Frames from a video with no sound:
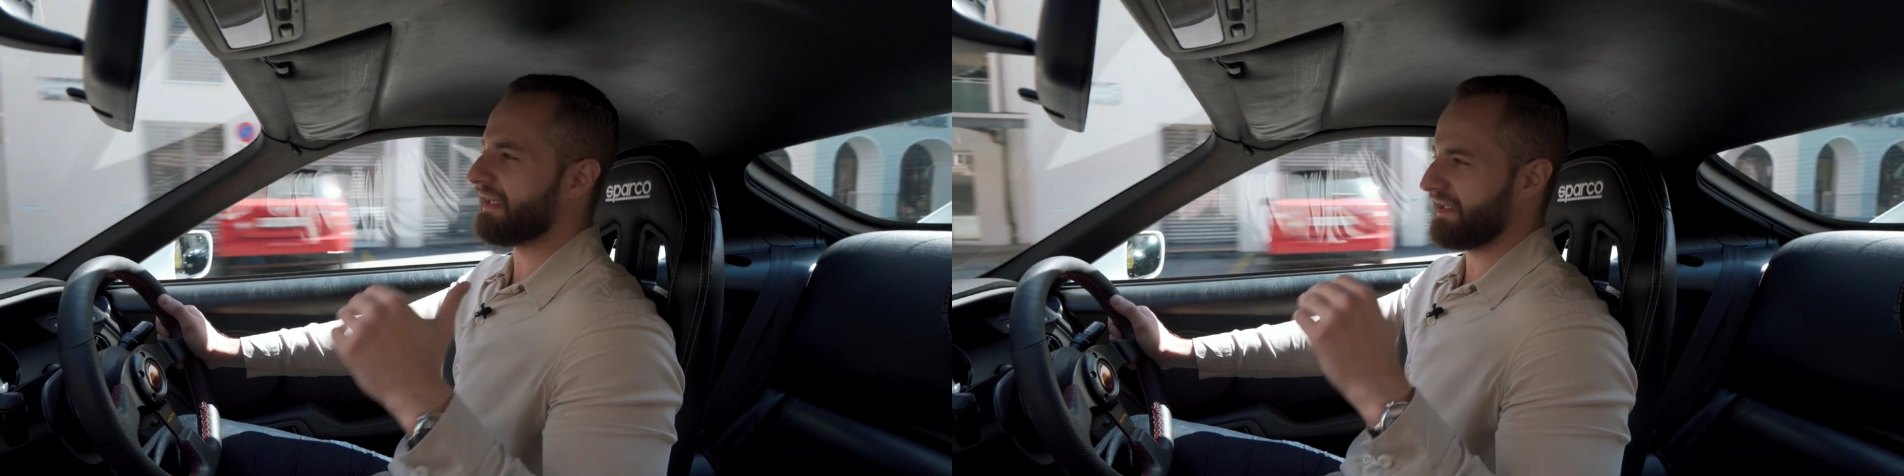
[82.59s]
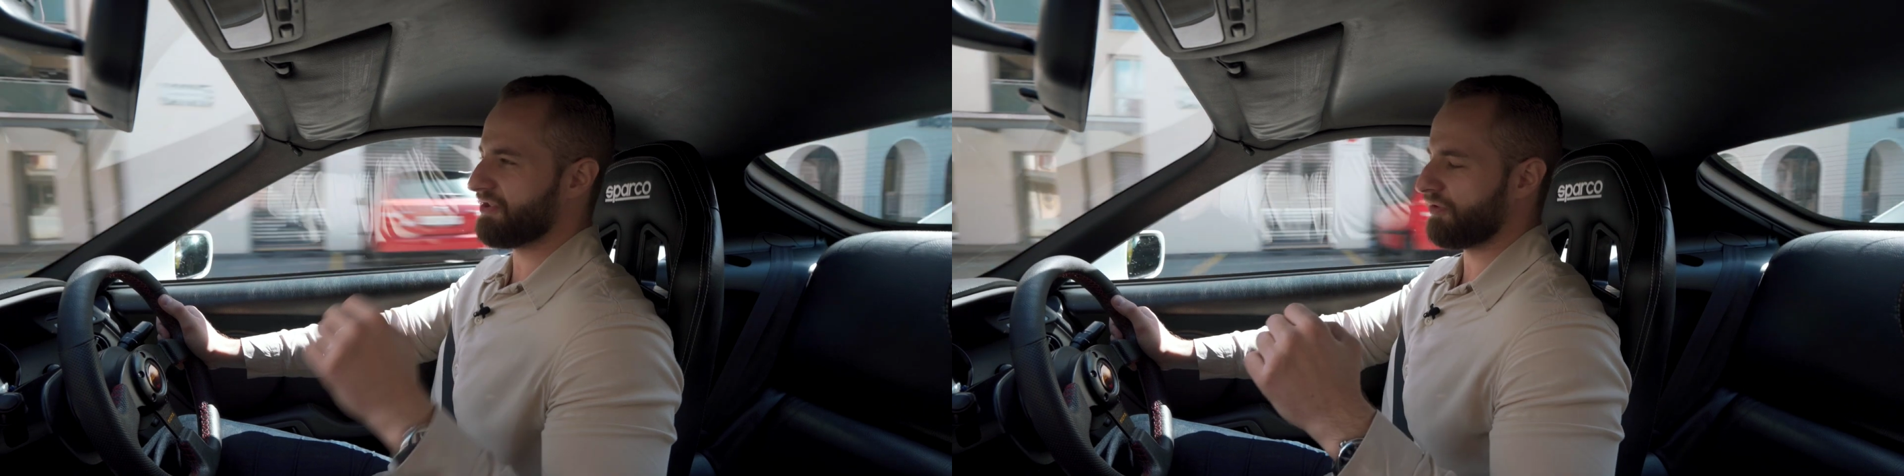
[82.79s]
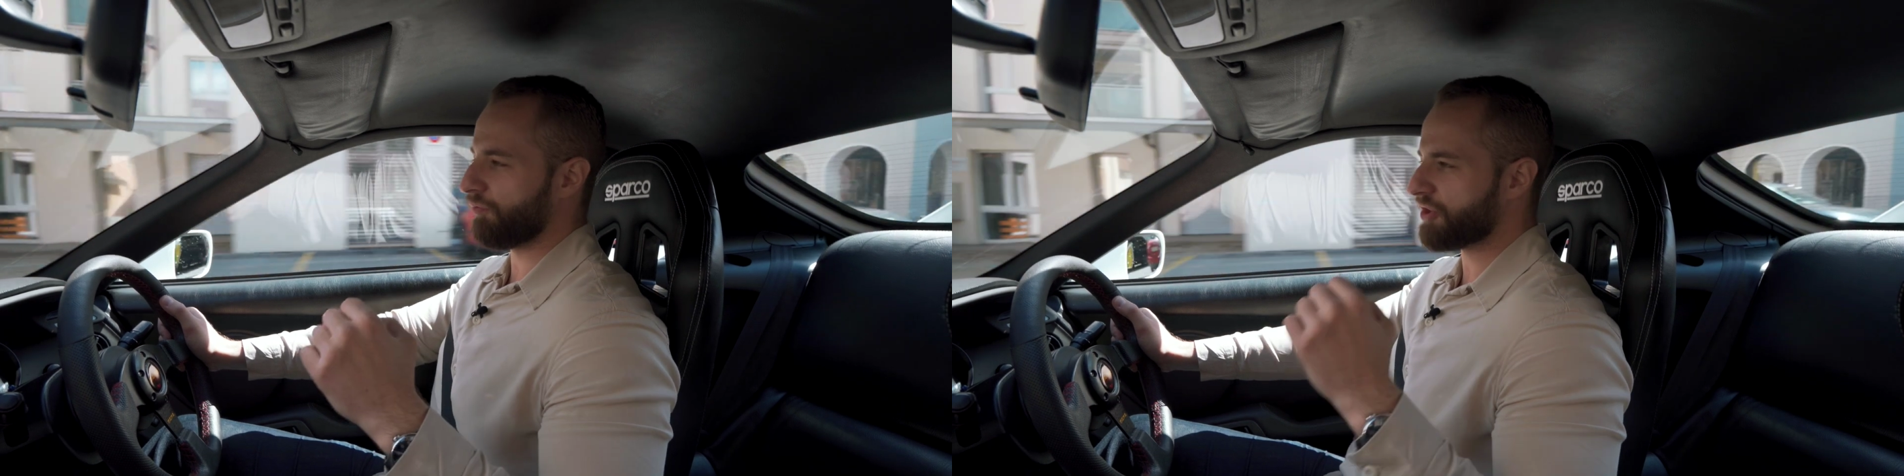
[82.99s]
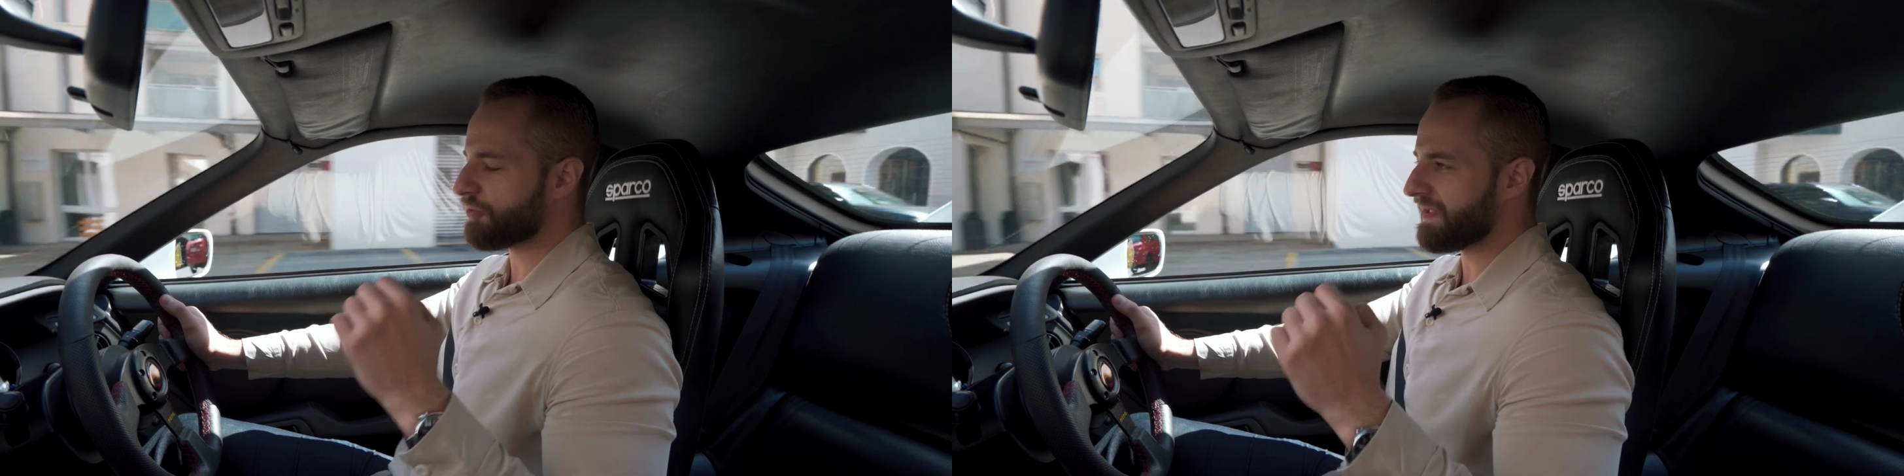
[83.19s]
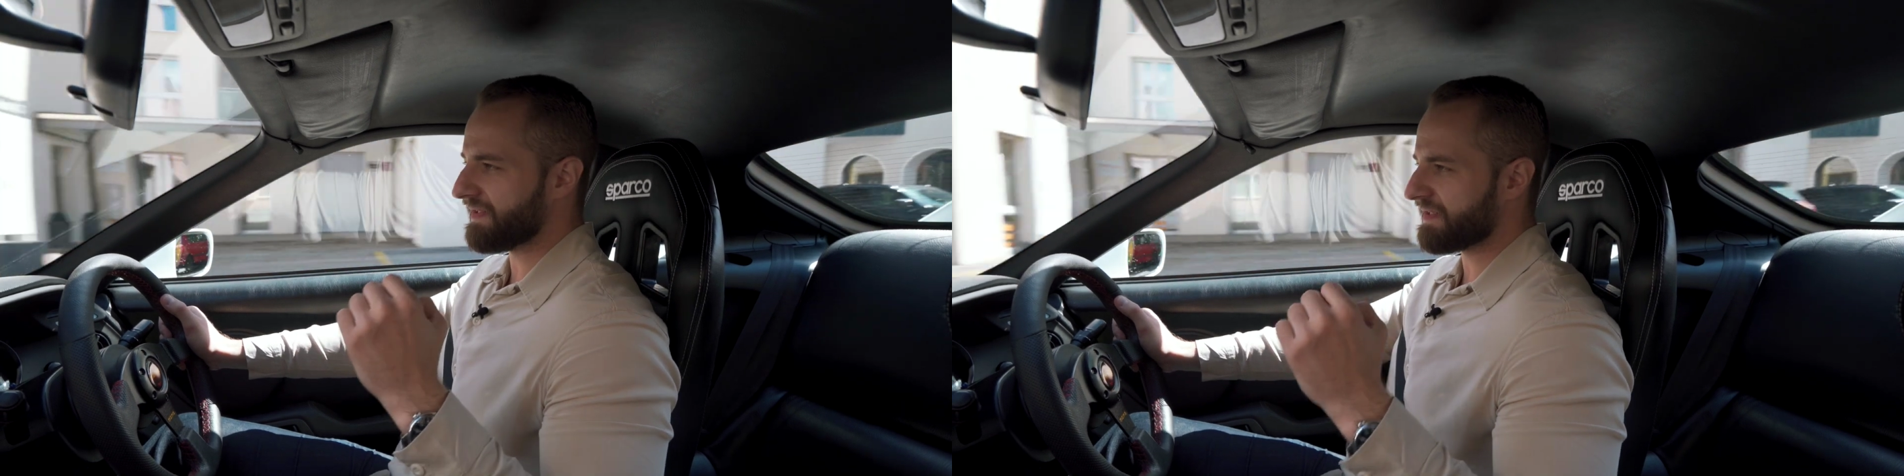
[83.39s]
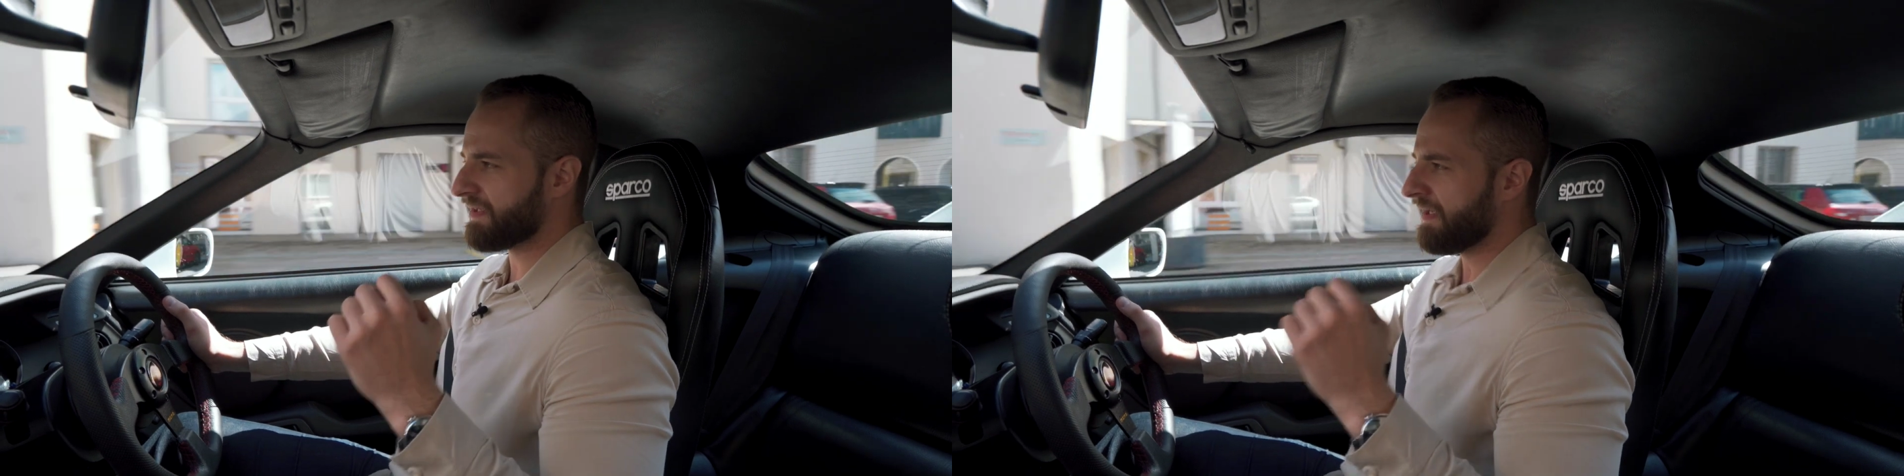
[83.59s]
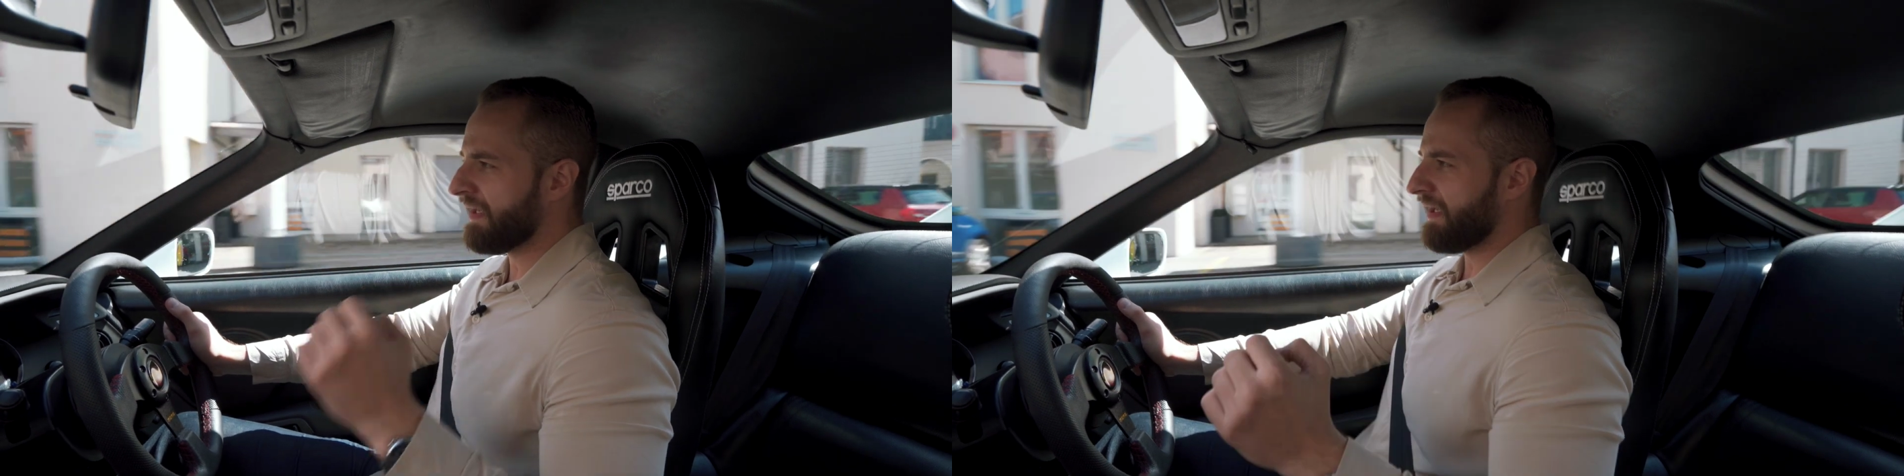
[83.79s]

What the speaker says: engine, which means